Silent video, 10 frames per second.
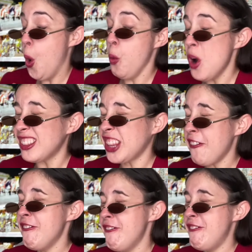What
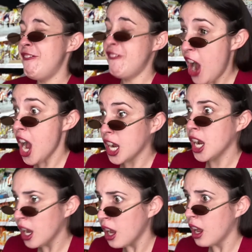the
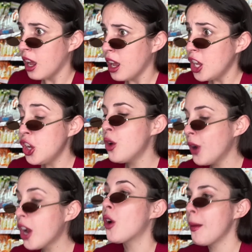fuck? You know
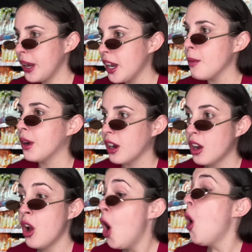what, grab my number.
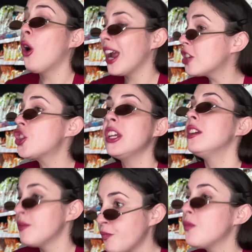Or
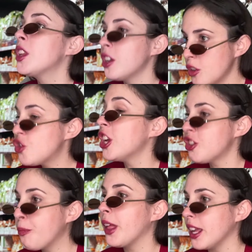actually, Change
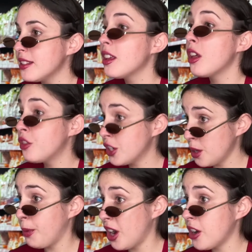of plans. There's a
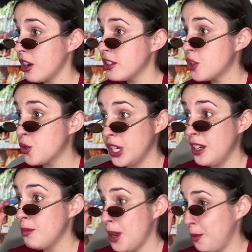bar across the
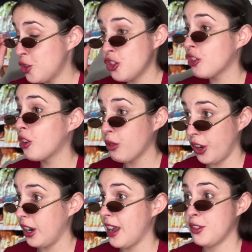street. Maybe we should just go
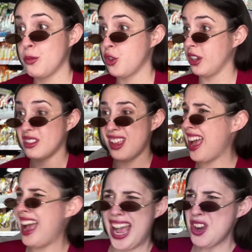there and have some drinks.
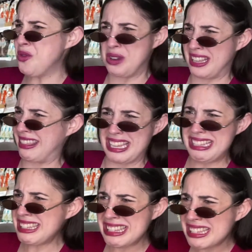I read
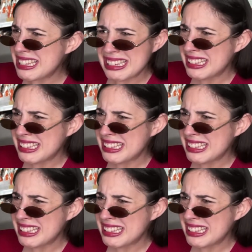this.